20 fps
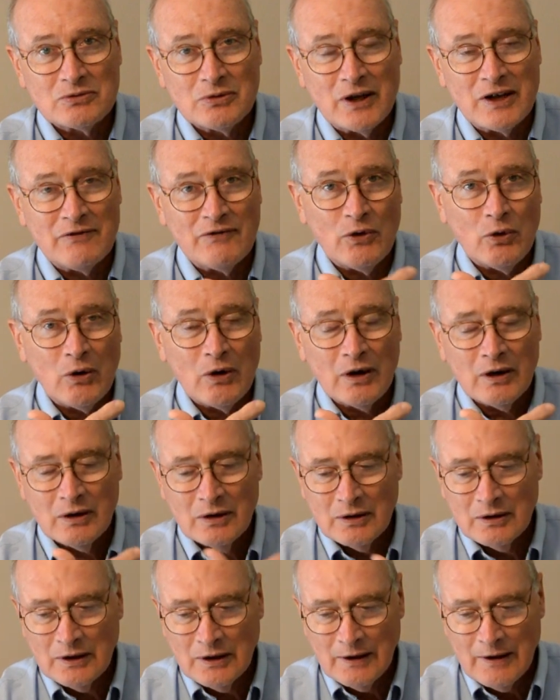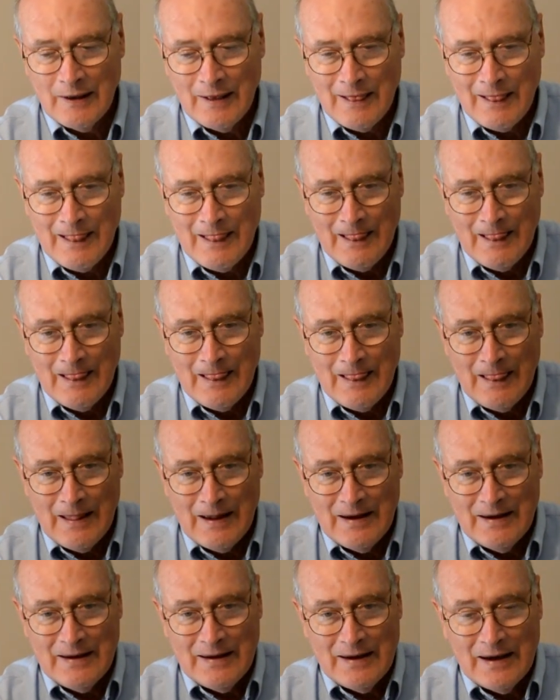24.
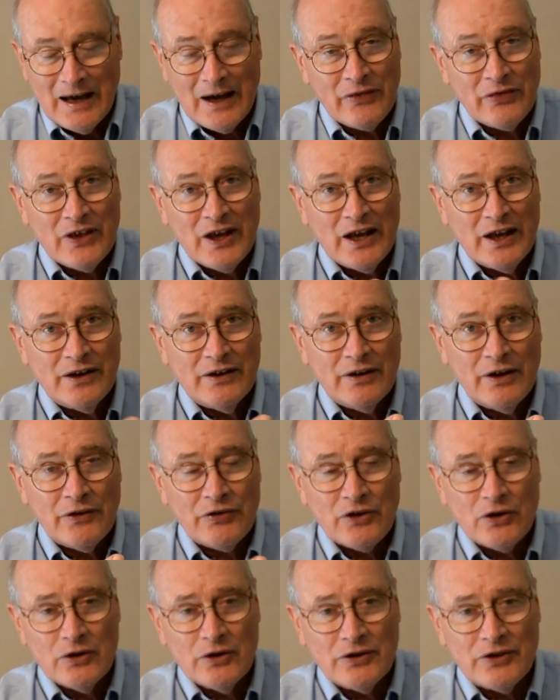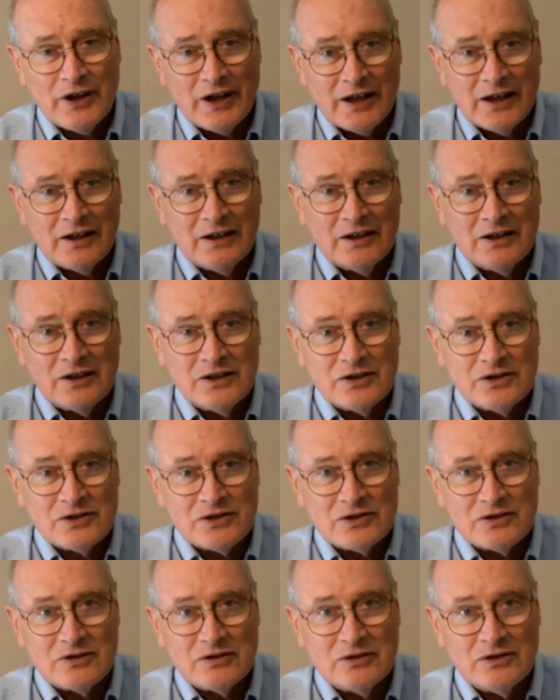And then the third thing
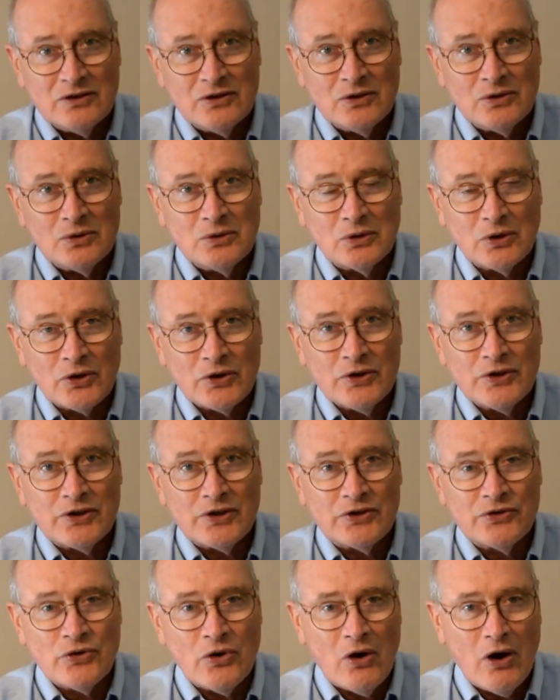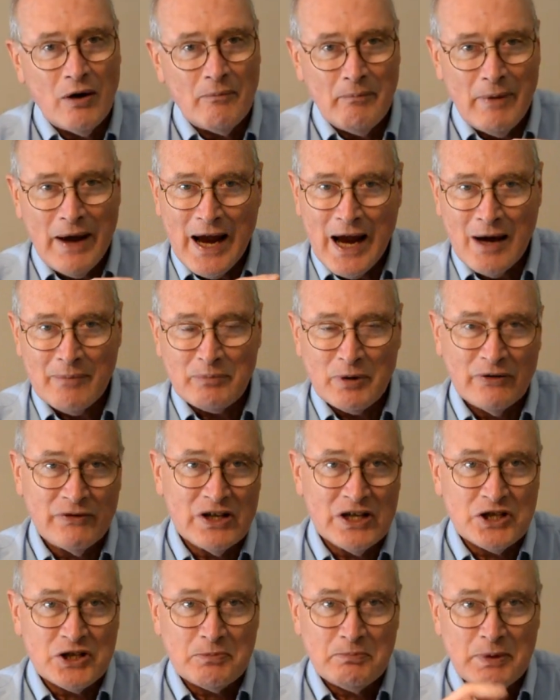is you learn to draw a map of
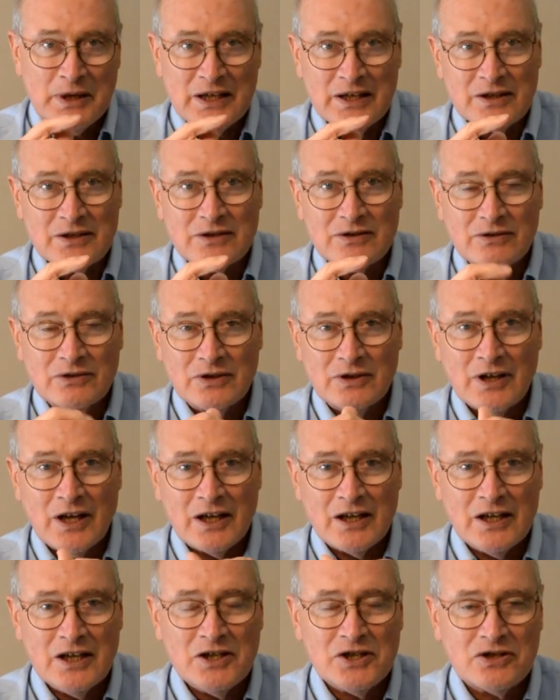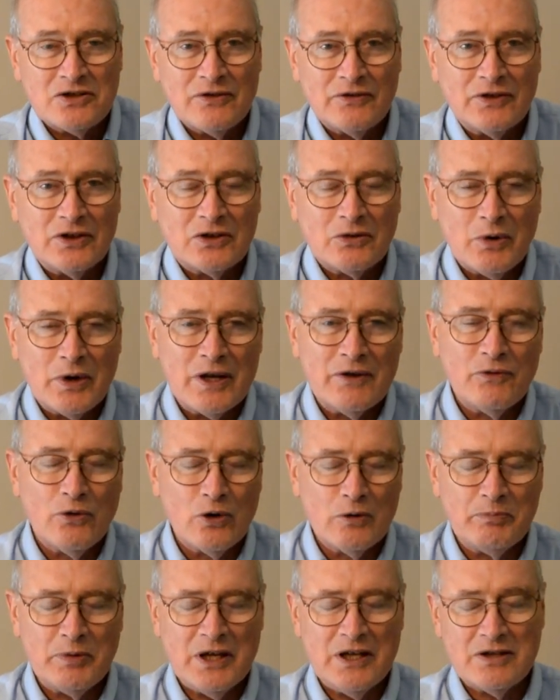each piece. So you take each of the
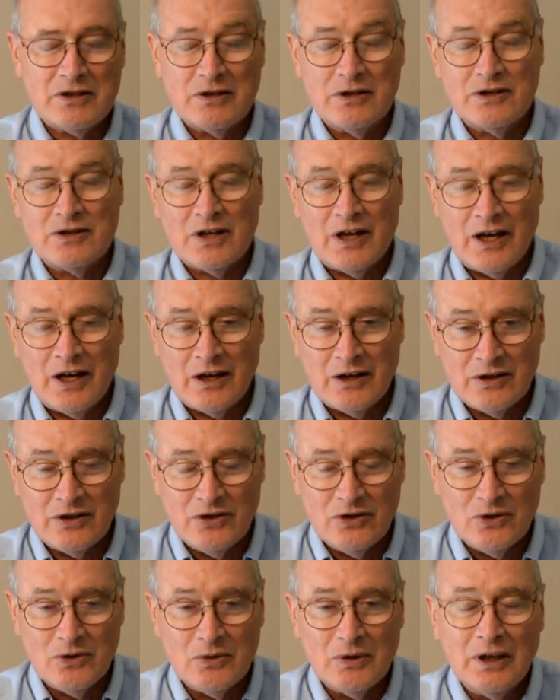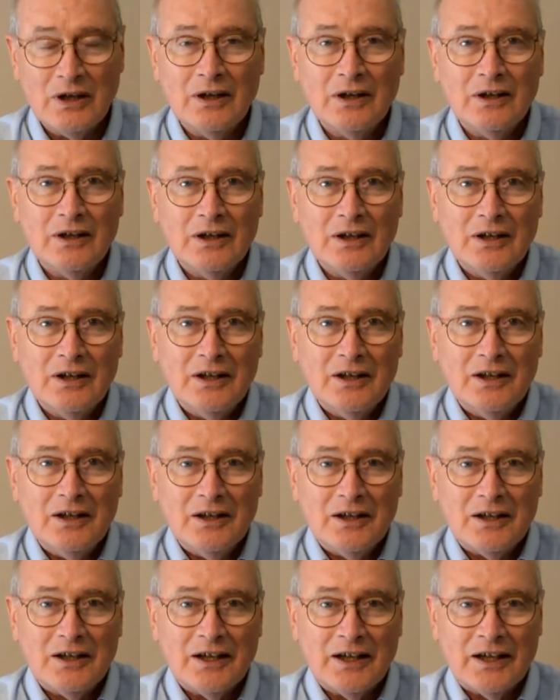24 pieces and you
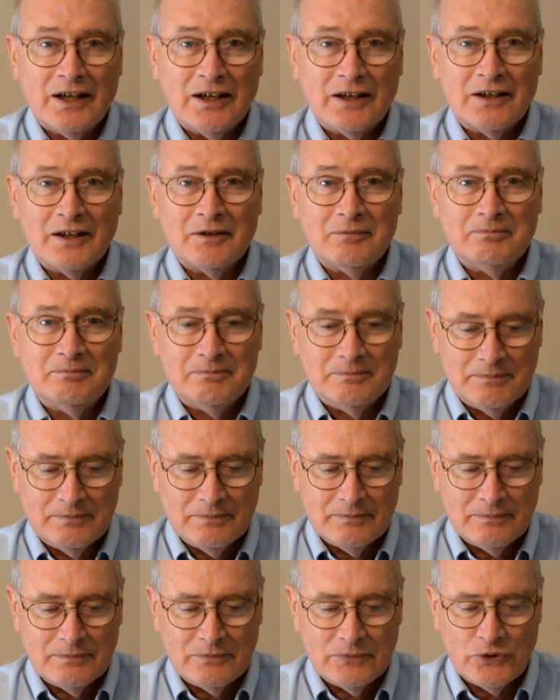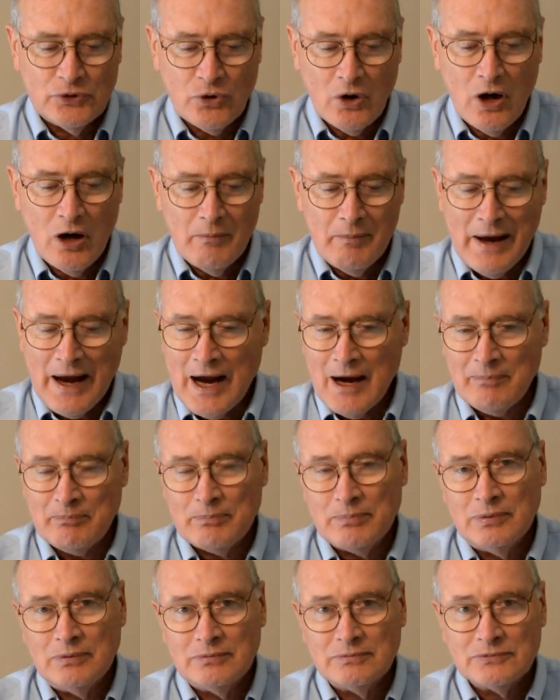draw a map
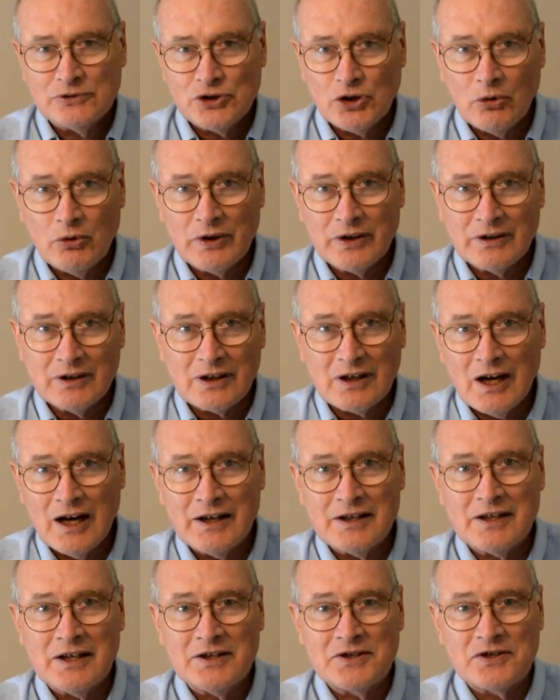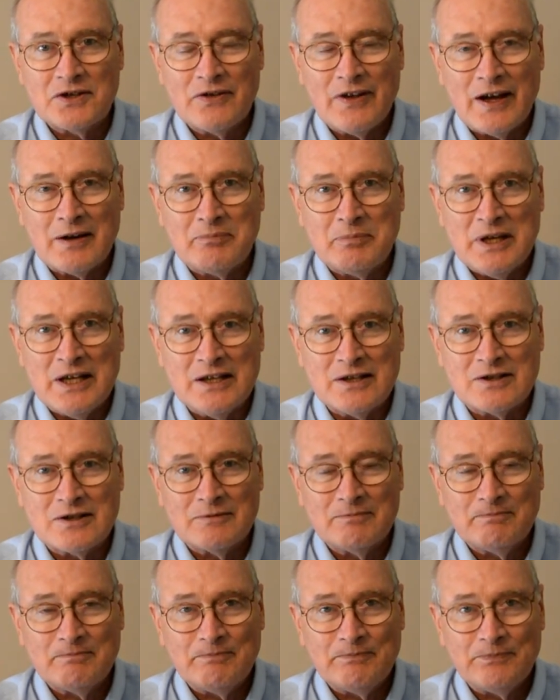showing the contents of that piece.